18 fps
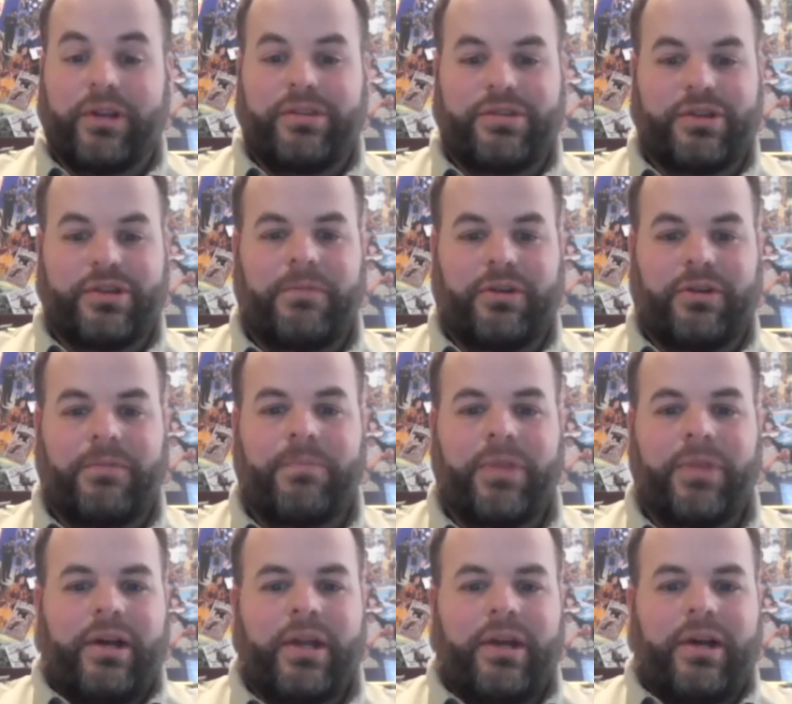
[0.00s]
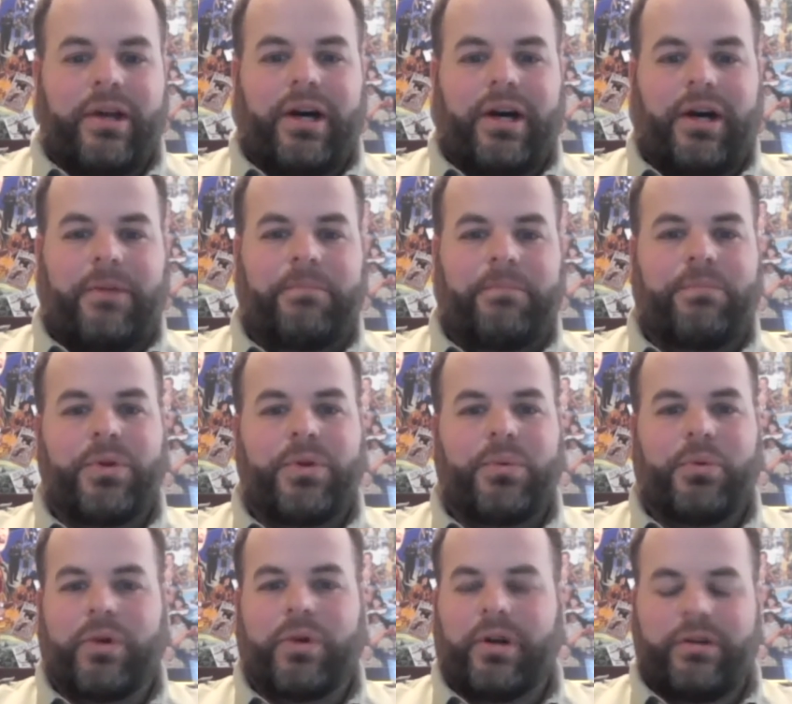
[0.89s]
So
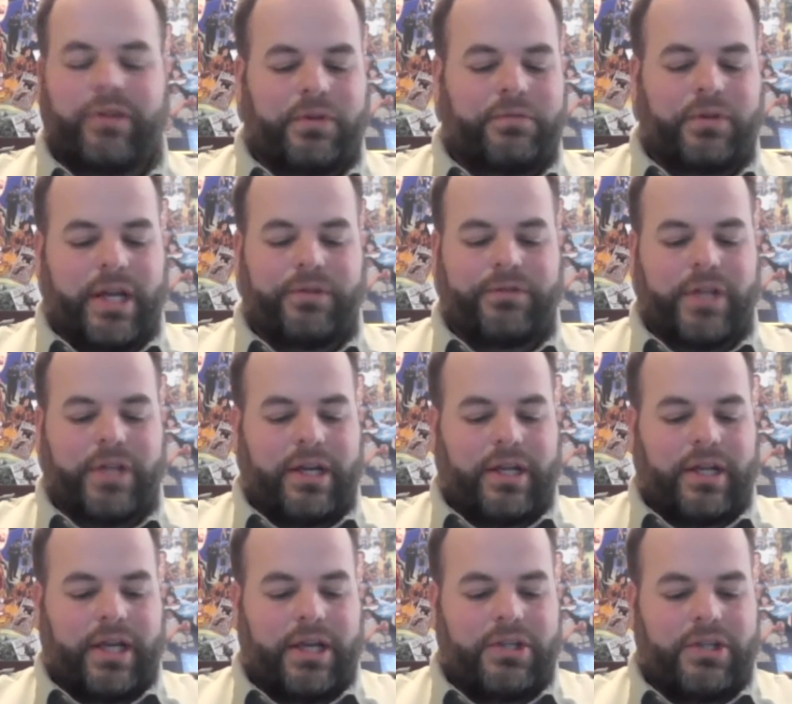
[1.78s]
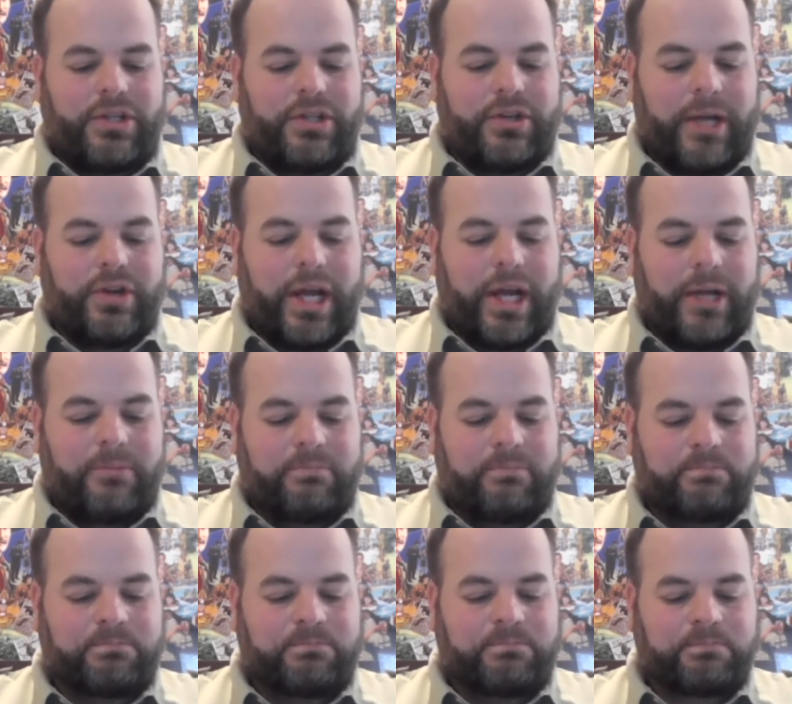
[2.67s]
what a level of dedication you had.
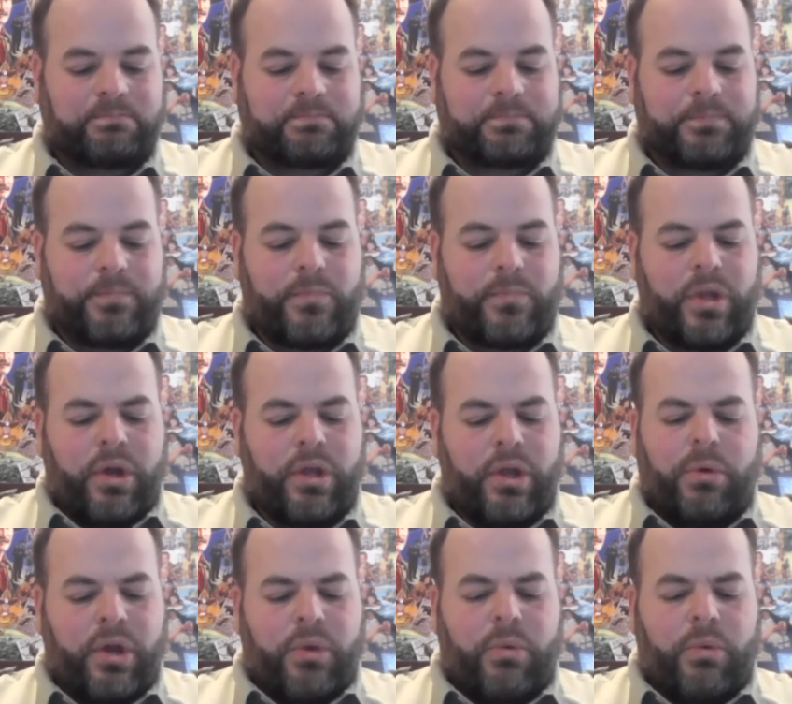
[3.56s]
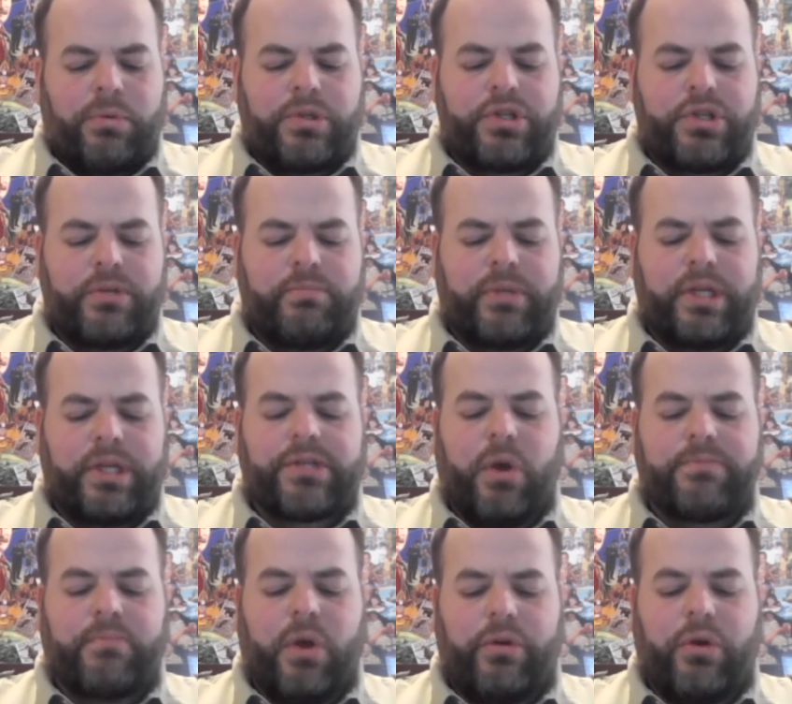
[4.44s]
What was your
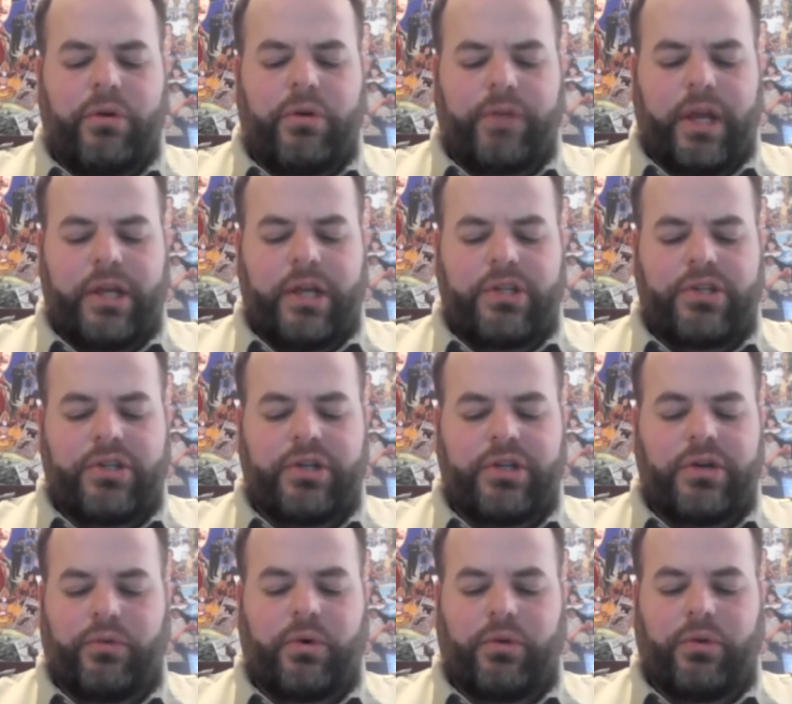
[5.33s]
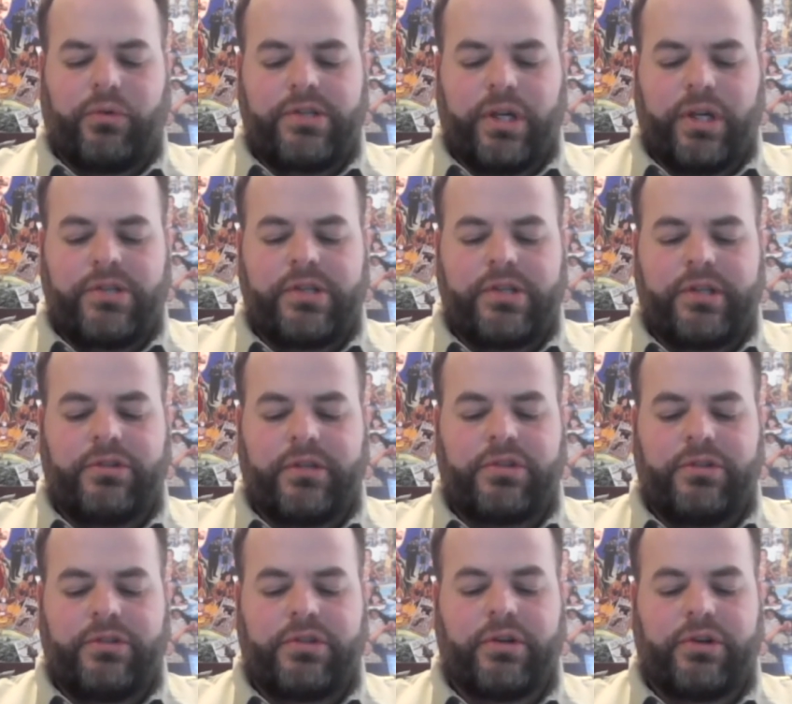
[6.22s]
biggest motivation or
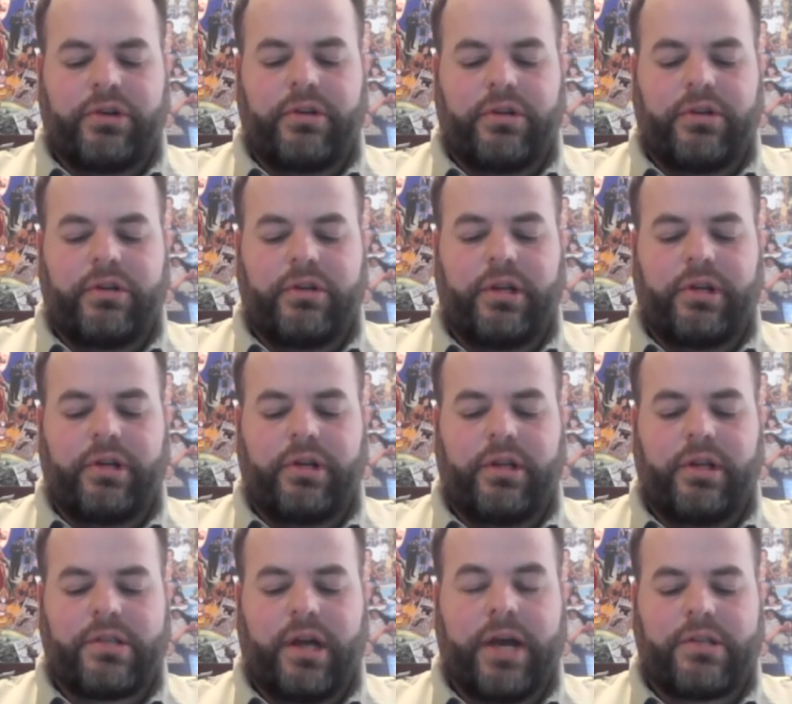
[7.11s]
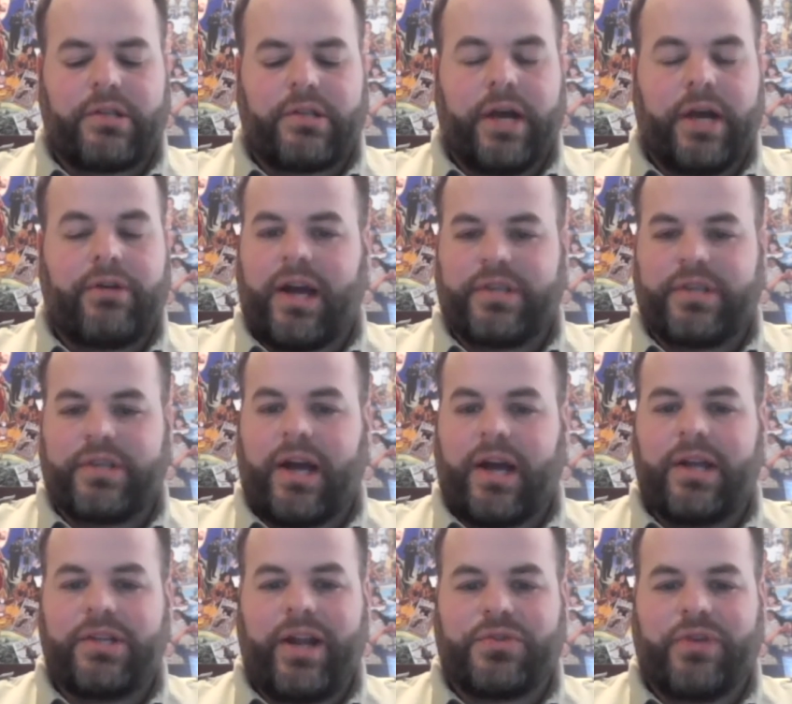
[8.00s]
reason to earn scouting's
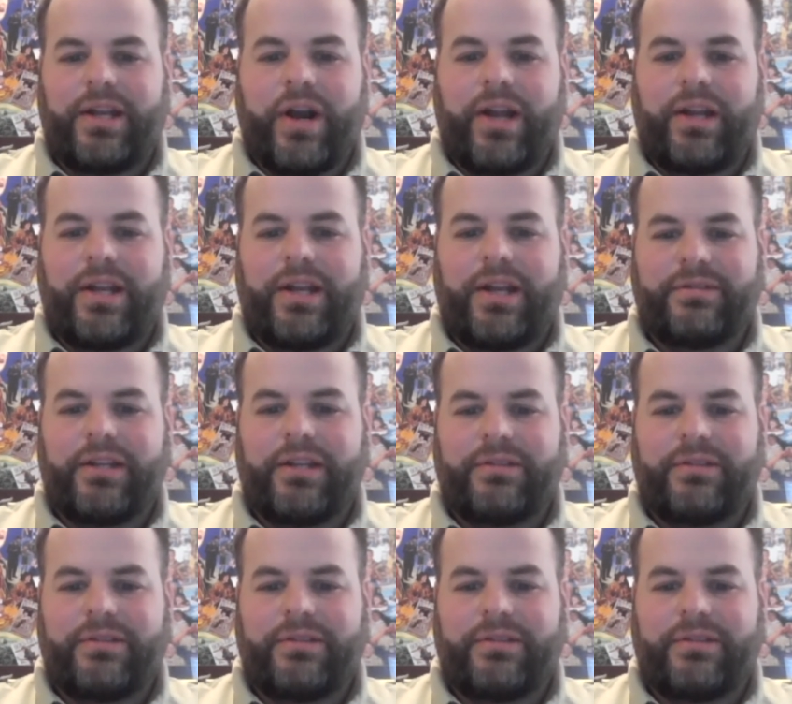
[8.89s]
highest rank?